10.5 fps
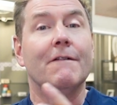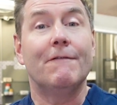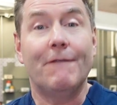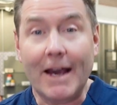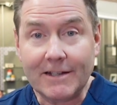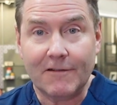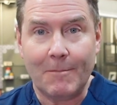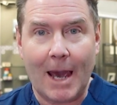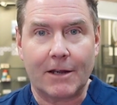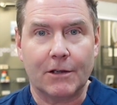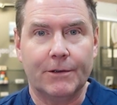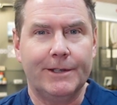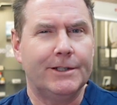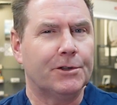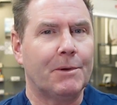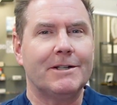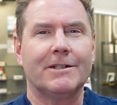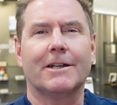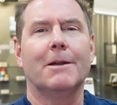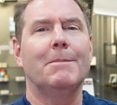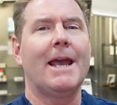effects of macular degeneration
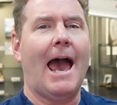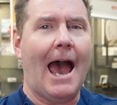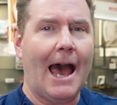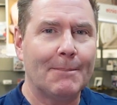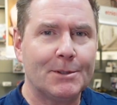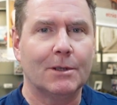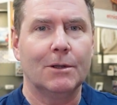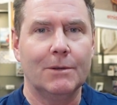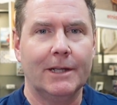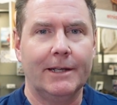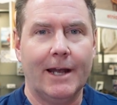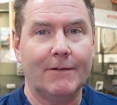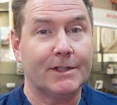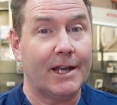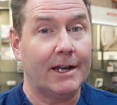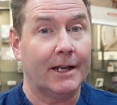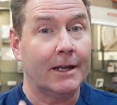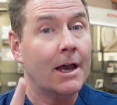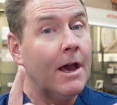can be absolutely devastating,